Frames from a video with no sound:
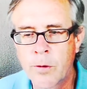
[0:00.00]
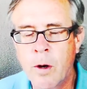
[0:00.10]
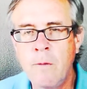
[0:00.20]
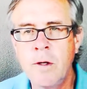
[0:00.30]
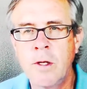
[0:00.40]

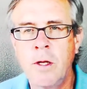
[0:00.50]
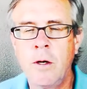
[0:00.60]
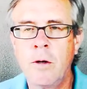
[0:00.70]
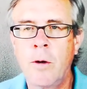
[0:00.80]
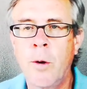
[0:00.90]
So obviously
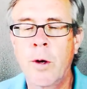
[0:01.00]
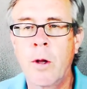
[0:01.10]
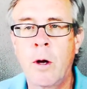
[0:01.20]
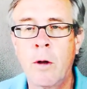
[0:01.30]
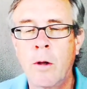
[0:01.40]
here you're hearing
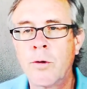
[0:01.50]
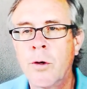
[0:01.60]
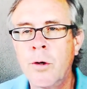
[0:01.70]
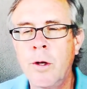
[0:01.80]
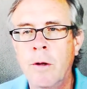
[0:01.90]
an
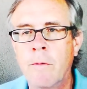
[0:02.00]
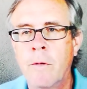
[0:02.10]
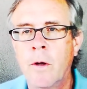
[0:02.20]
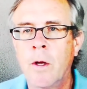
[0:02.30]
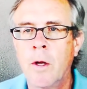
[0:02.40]
alternative
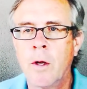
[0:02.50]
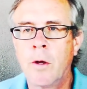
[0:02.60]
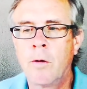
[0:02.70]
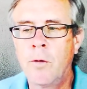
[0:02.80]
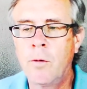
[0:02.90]

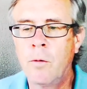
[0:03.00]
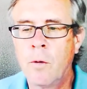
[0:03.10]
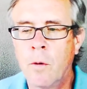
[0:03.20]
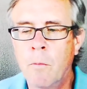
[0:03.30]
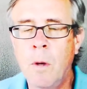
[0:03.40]

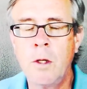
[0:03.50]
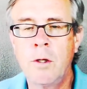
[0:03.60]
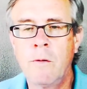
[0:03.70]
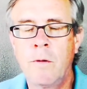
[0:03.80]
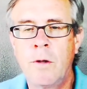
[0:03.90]
to
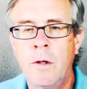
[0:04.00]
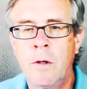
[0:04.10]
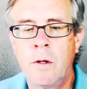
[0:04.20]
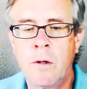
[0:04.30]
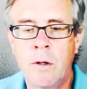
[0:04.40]
much of the,
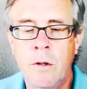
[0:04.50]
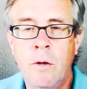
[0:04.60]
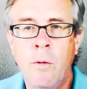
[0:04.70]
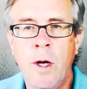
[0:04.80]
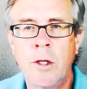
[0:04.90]
the,
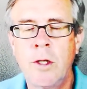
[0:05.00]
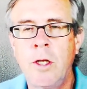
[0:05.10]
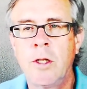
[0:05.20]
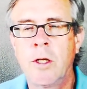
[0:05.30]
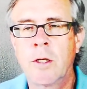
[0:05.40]
the New Age
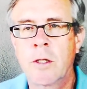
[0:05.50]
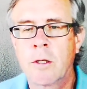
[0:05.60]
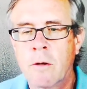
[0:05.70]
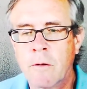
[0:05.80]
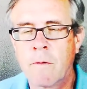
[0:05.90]

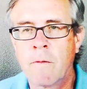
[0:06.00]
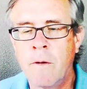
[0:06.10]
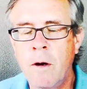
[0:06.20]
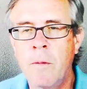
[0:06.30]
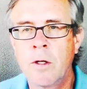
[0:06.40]
teachings.
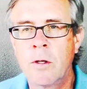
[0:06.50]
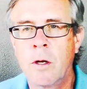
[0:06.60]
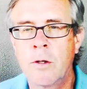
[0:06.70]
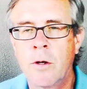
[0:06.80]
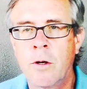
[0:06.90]
Very much an
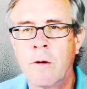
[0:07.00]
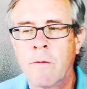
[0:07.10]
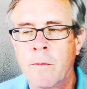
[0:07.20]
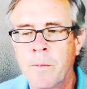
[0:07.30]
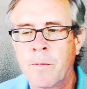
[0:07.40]
alternative.